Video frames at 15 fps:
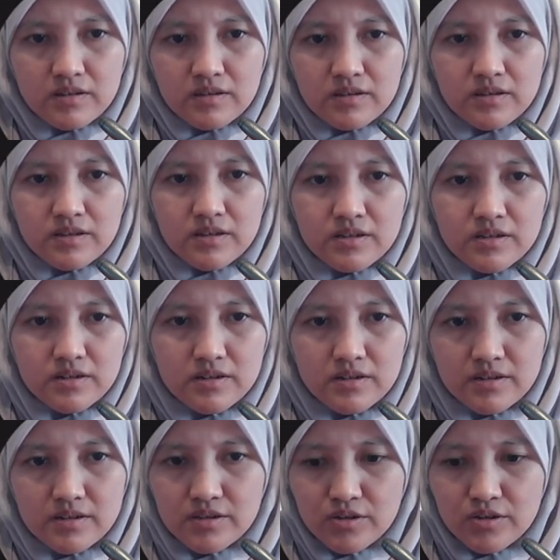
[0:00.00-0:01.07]
So
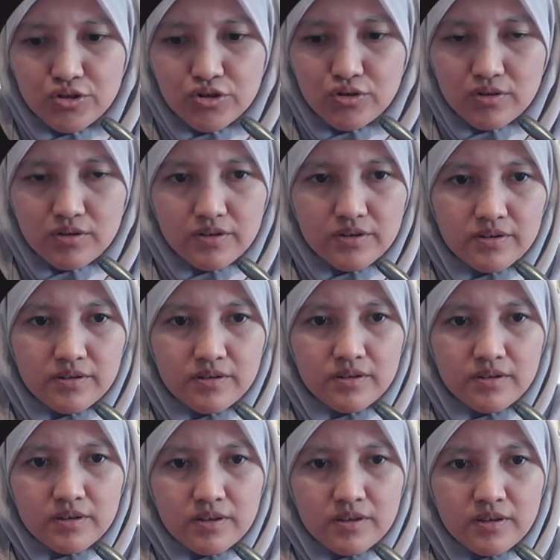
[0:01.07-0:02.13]
it's not it.
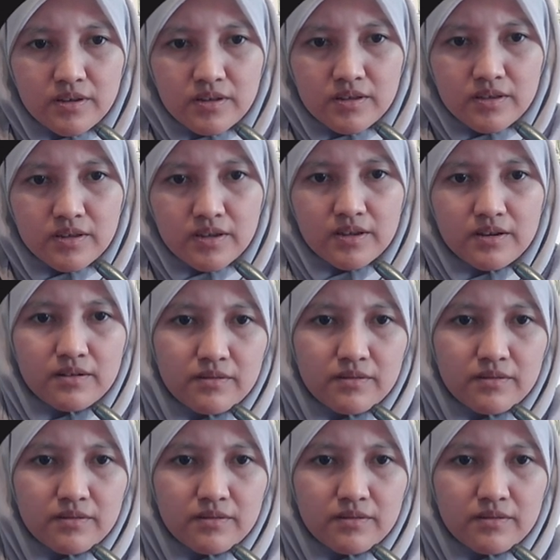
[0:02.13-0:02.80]
Then